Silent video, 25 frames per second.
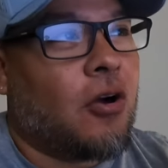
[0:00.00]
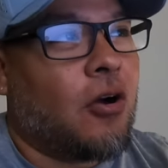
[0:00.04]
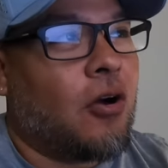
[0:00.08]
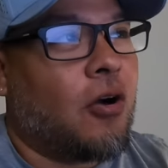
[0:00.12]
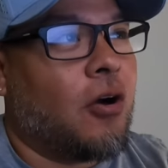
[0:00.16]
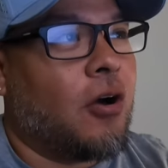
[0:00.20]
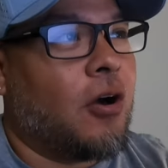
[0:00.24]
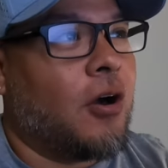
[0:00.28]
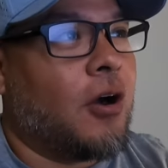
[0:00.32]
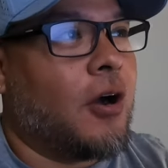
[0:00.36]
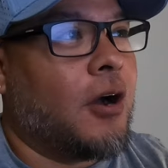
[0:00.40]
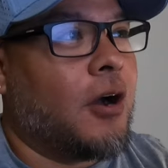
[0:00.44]

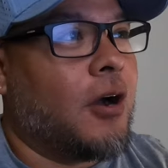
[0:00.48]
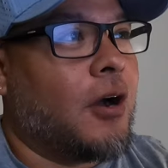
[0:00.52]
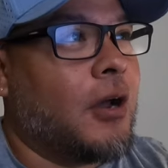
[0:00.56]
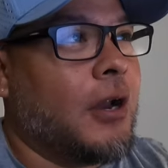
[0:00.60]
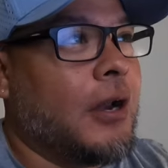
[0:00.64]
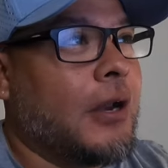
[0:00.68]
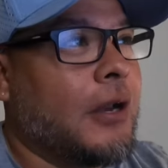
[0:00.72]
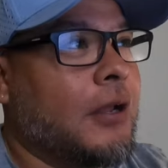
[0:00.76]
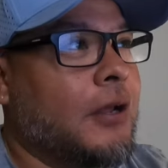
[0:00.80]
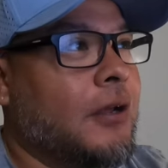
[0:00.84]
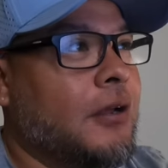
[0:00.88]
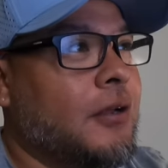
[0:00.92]

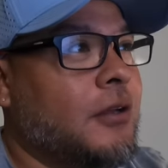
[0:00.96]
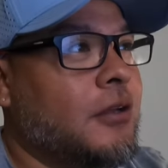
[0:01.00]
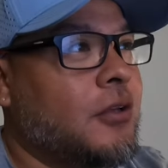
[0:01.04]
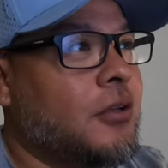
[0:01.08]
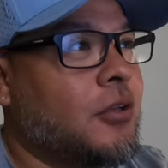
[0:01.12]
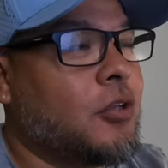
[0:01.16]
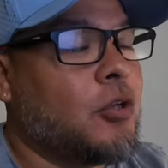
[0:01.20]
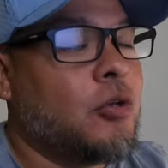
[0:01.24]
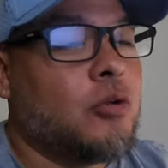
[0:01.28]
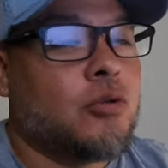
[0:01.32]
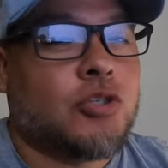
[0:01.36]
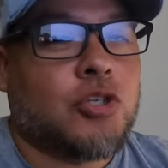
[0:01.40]
on
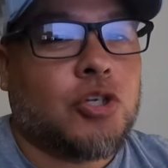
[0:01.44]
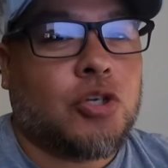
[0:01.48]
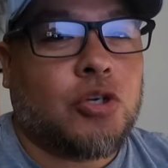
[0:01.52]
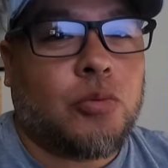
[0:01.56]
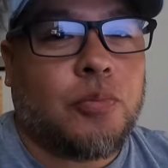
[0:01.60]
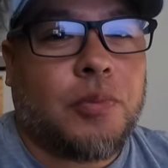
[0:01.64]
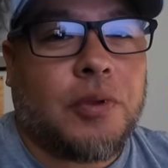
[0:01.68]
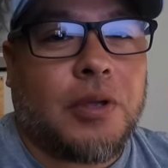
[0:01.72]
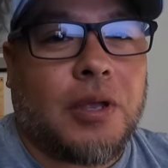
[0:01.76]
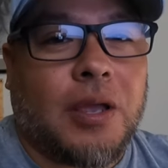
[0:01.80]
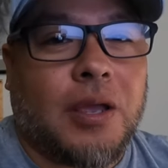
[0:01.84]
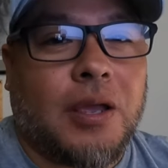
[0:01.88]

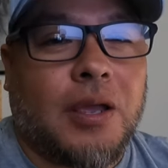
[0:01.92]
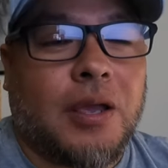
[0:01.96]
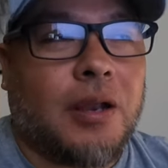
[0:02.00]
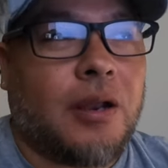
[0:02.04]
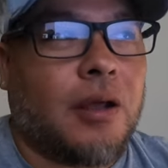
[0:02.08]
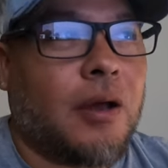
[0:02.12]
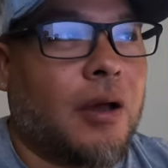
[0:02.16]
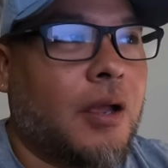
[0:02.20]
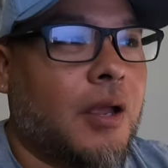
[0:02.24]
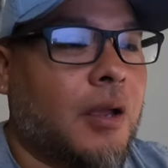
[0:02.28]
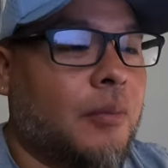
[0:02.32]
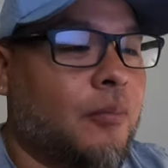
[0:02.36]
YouTube
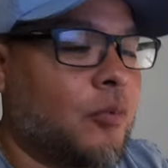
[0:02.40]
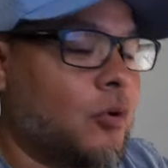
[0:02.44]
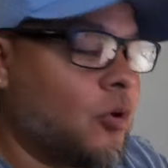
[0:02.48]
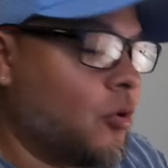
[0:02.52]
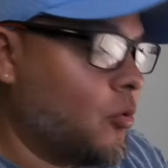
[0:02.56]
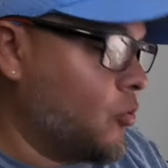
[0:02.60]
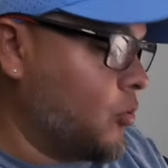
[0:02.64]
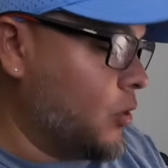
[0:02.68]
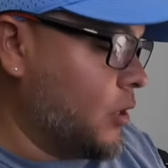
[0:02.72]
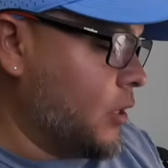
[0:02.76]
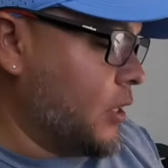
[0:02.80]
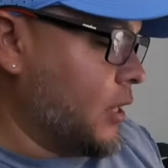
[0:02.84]
and I am
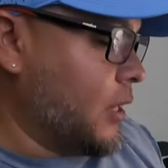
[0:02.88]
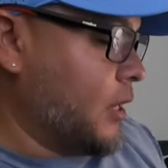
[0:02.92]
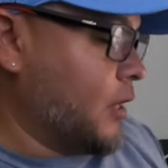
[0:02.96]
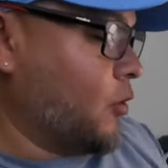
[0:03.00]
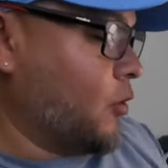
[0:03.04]
going